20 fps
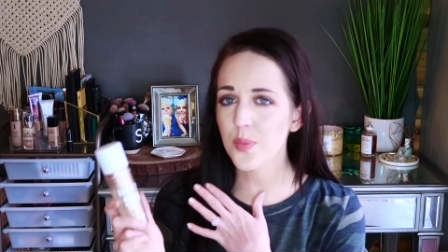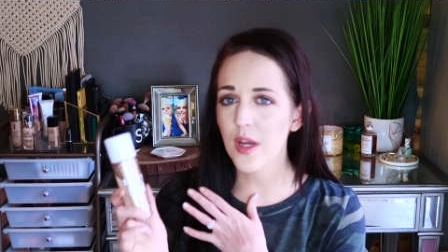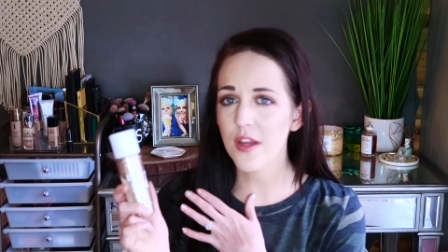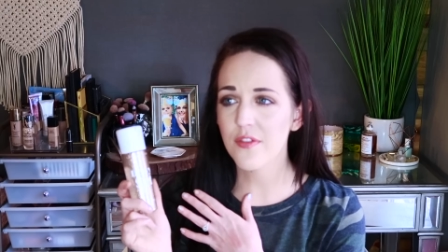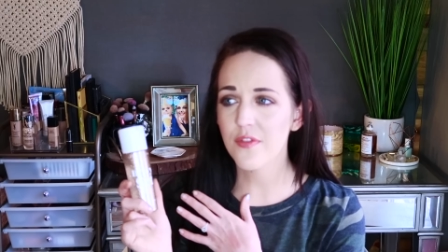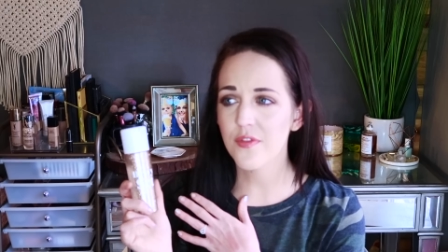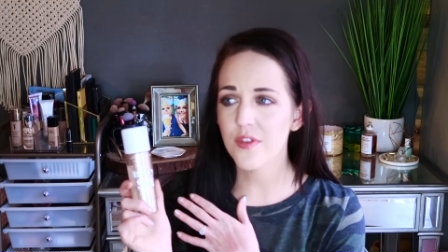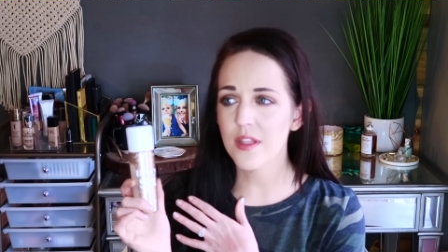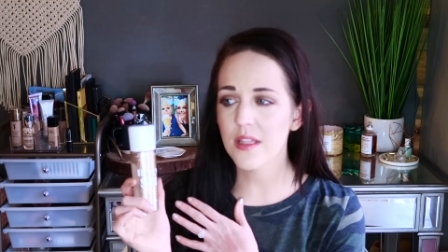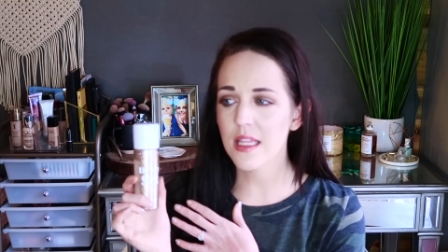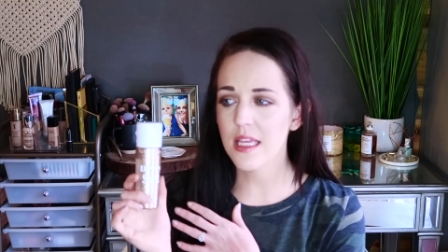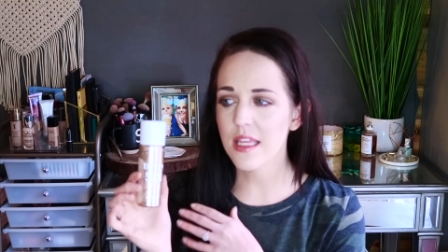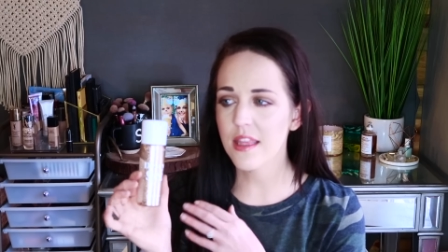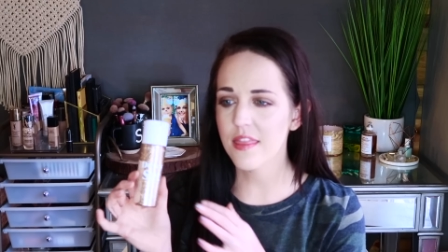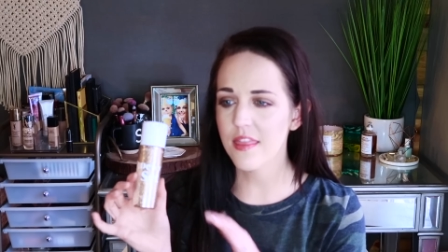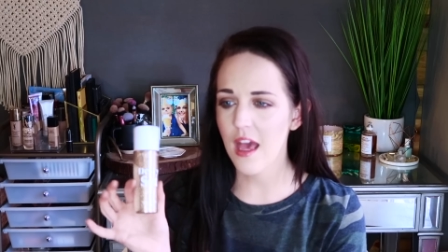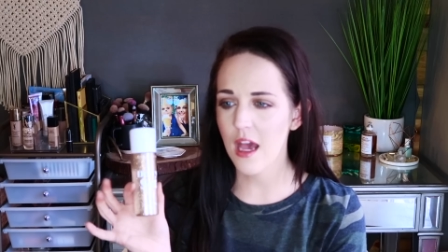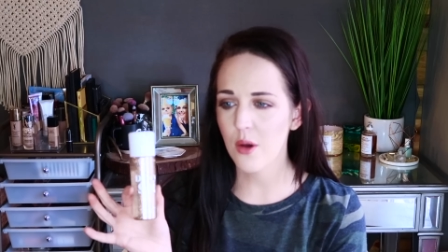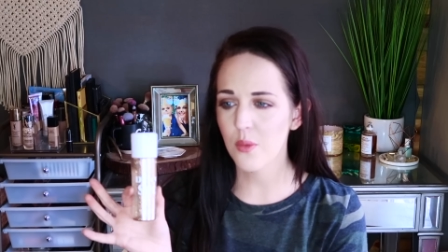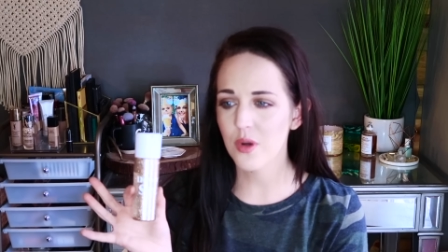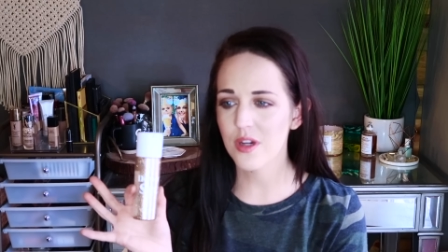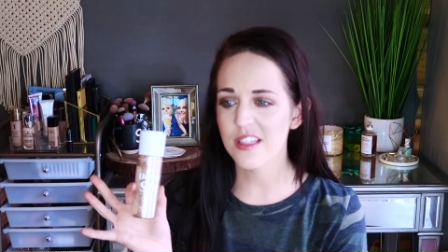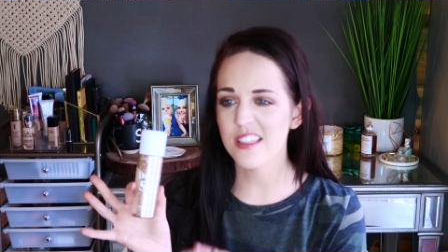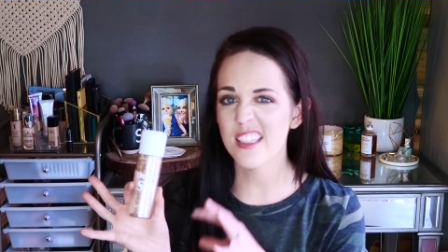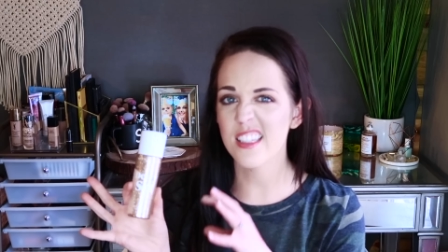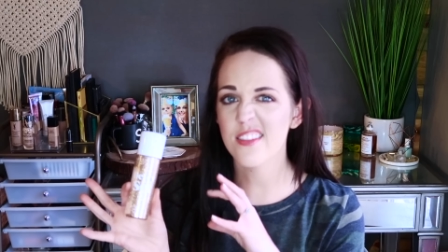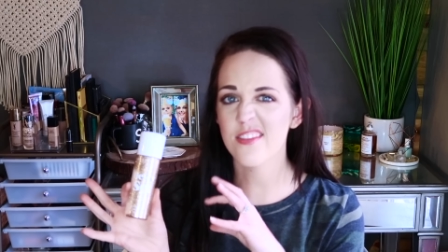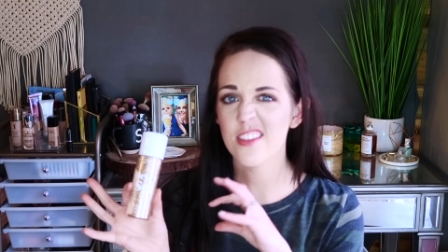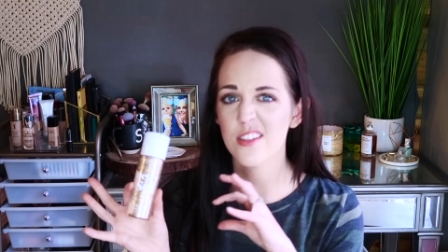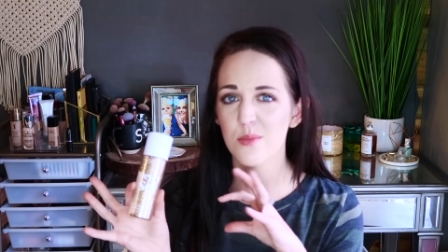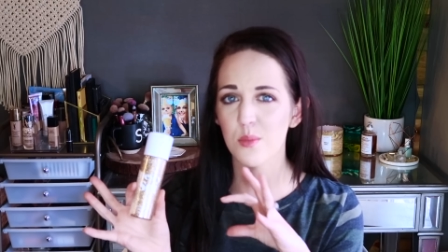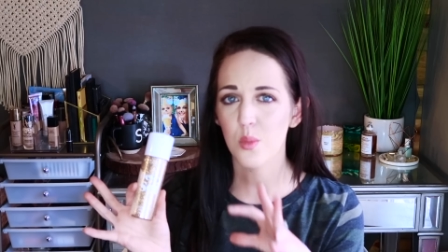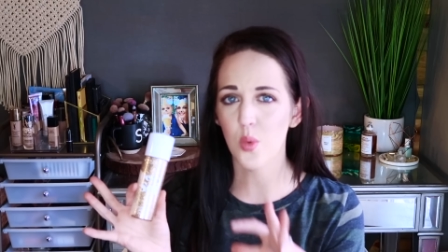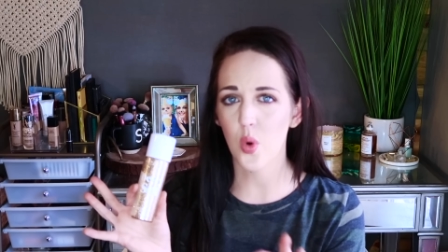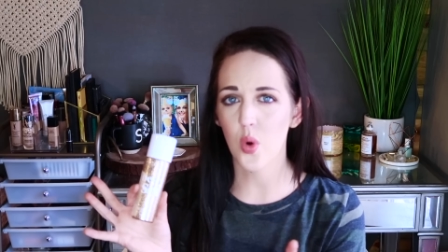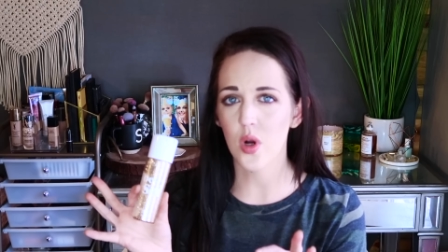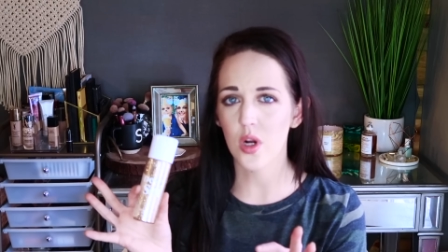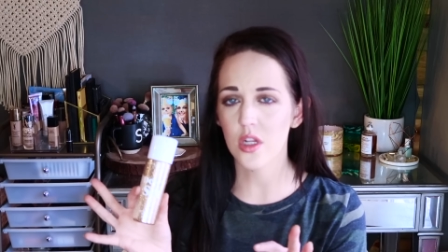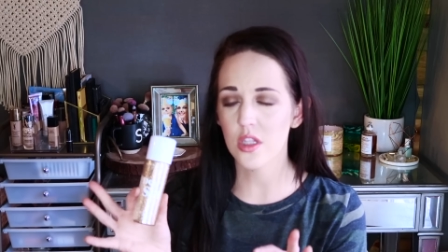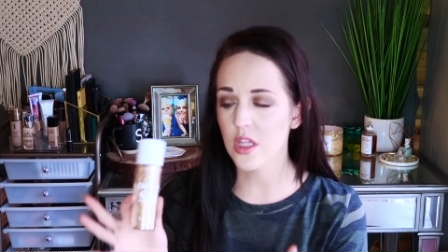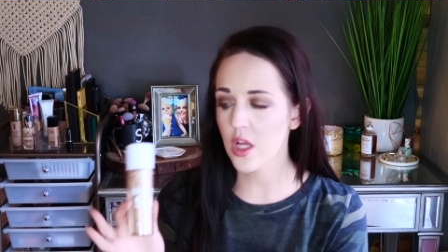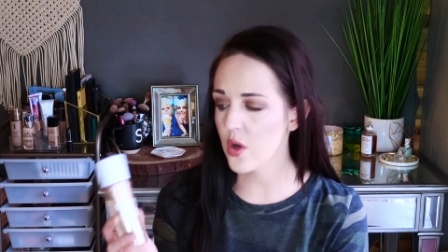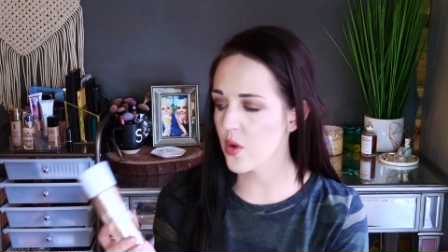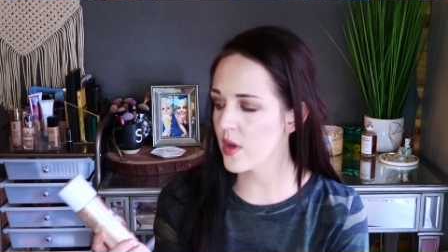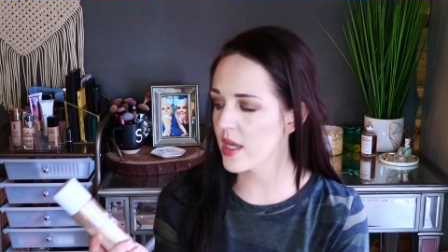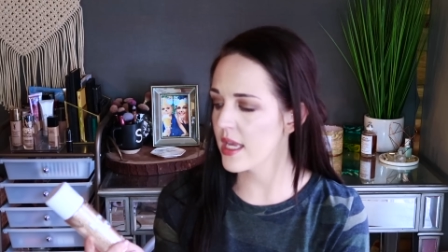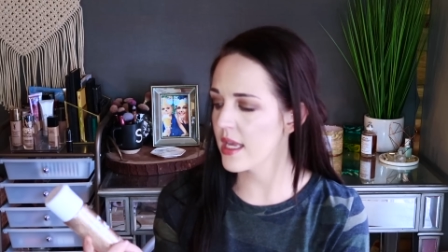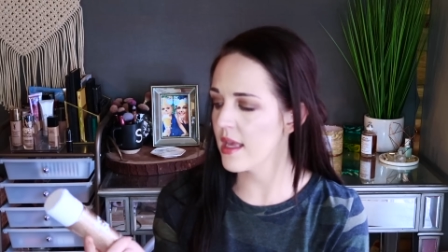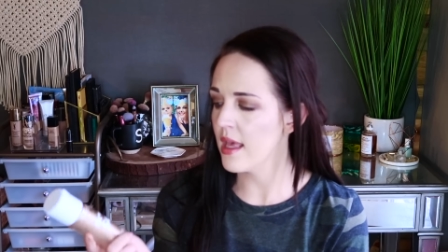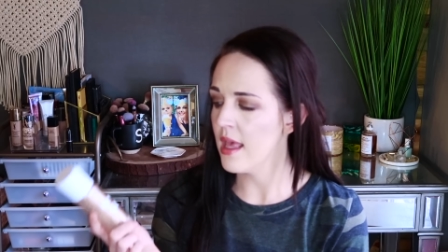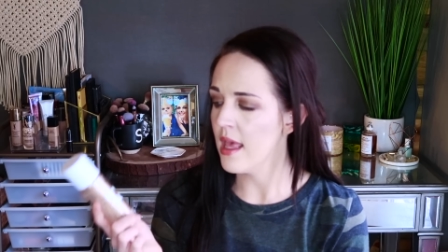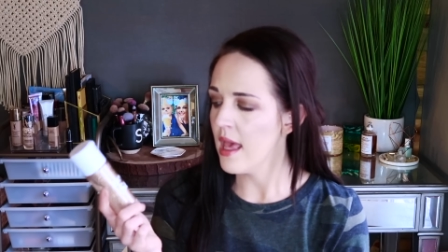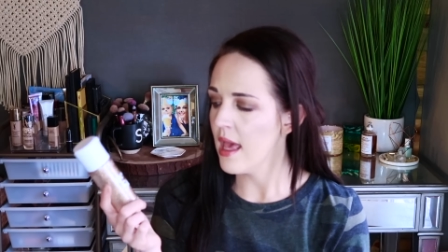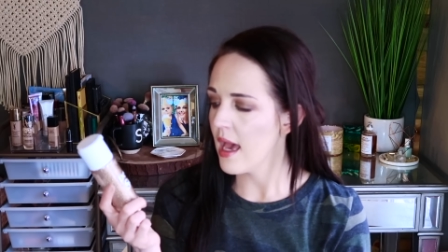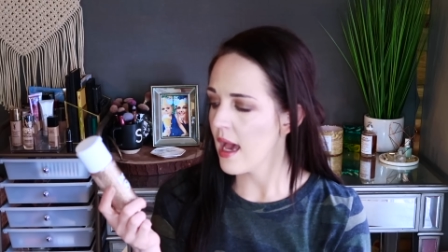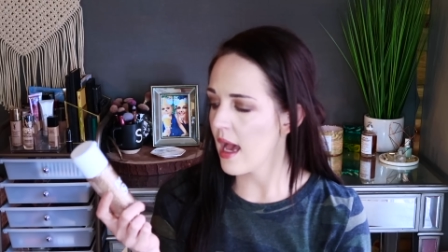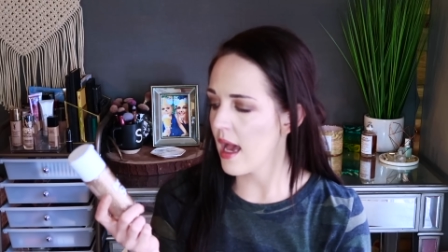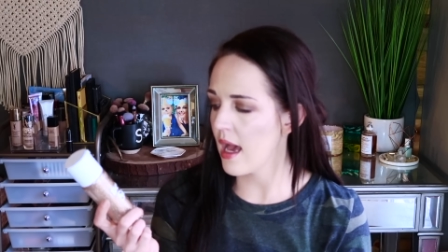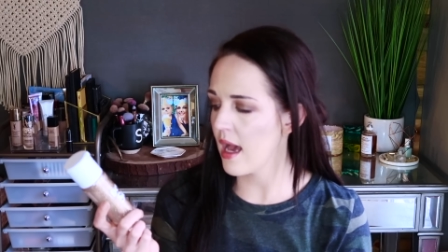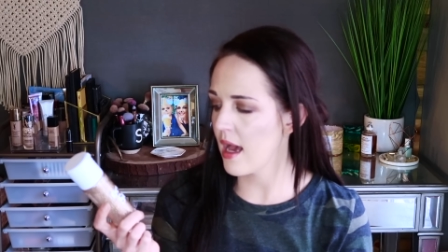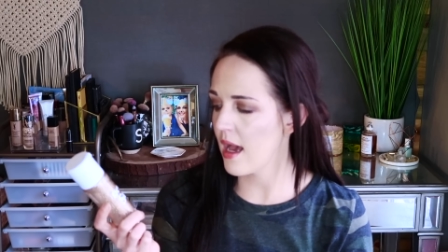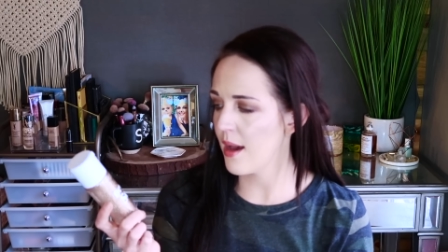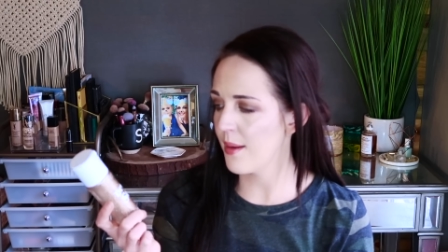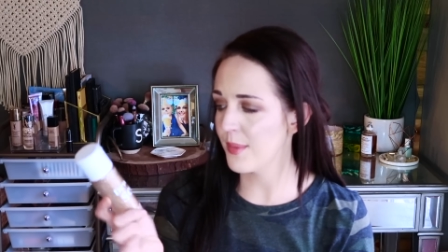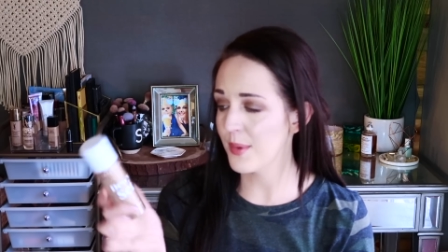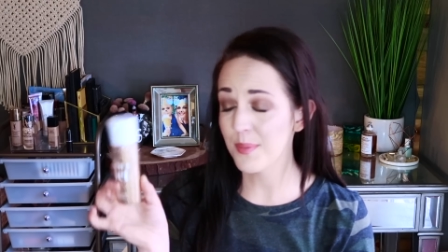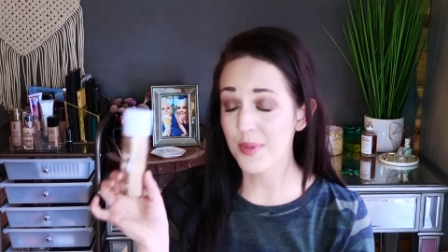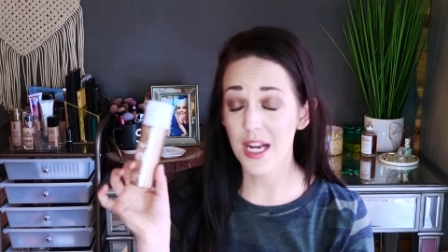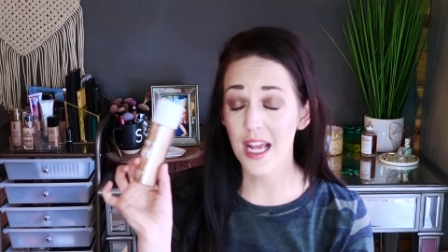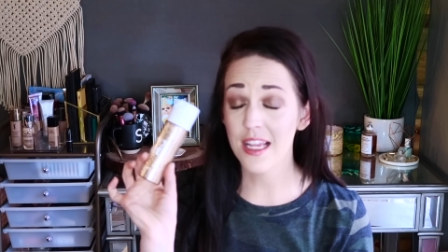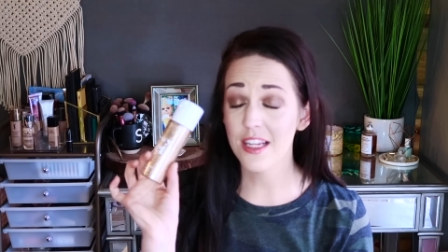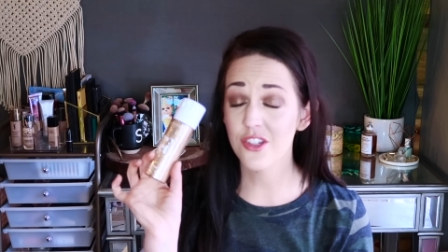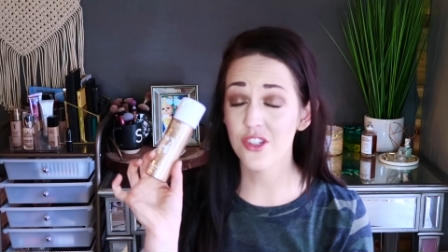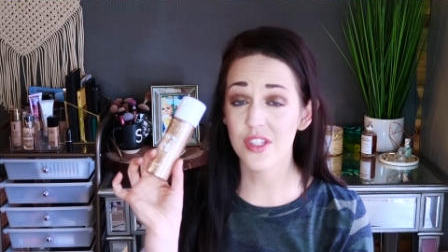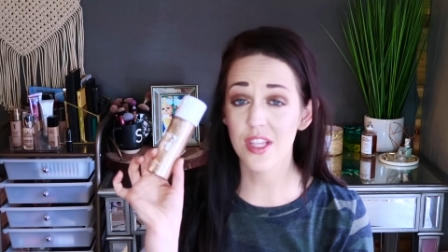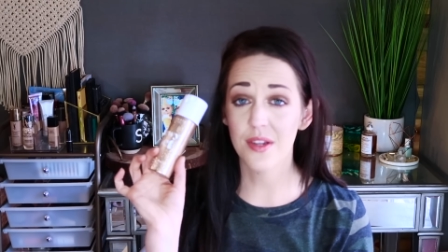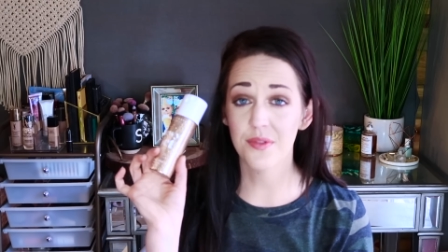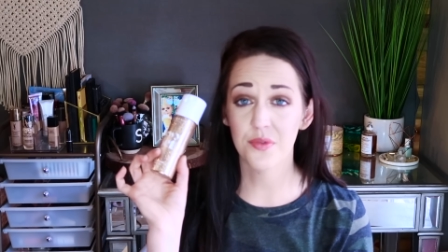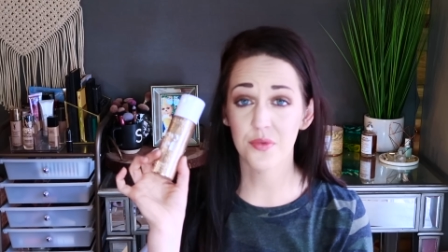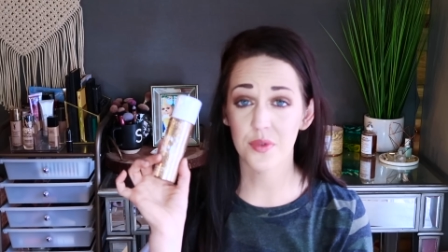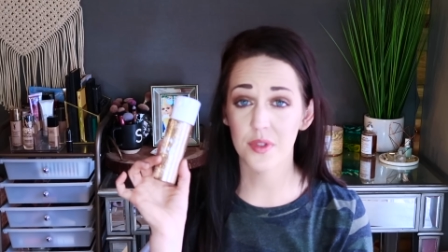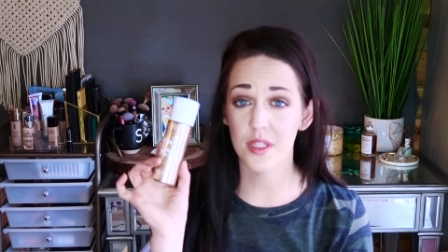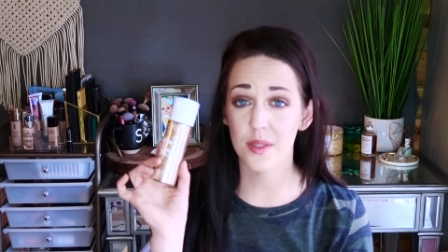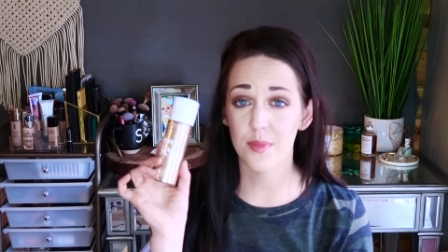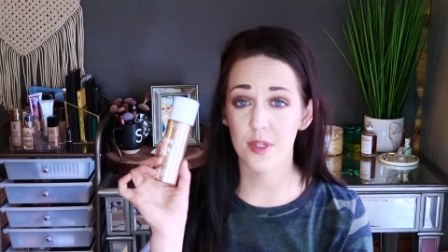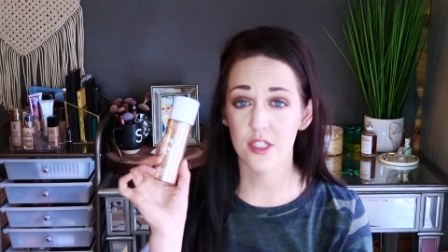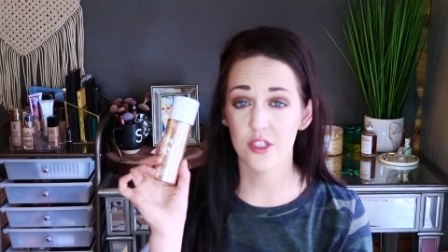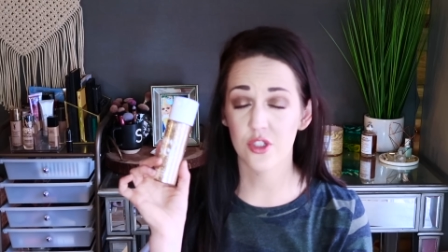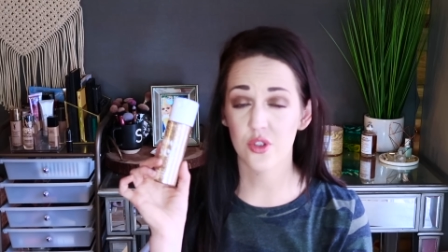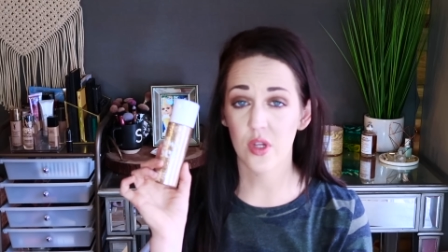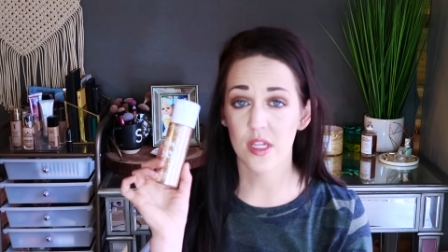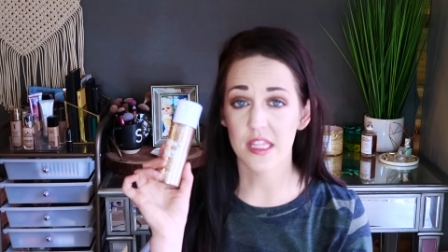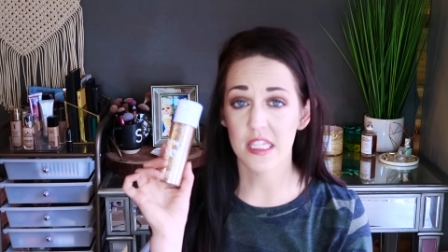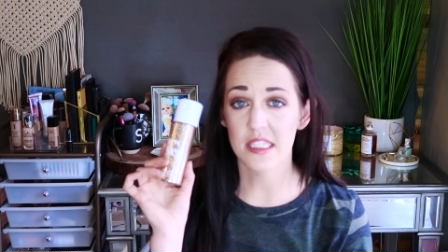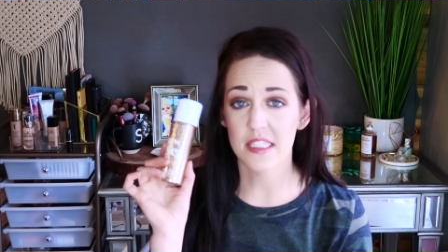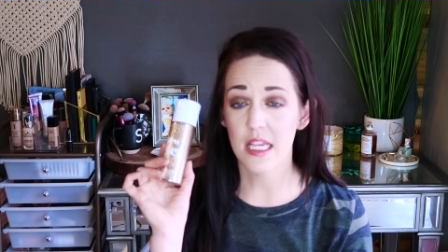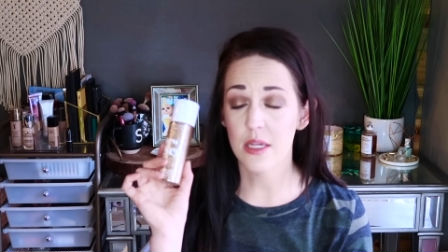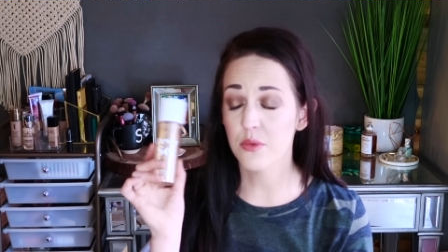I feel like that one is even more glowy um, but I just have really been enjoying this.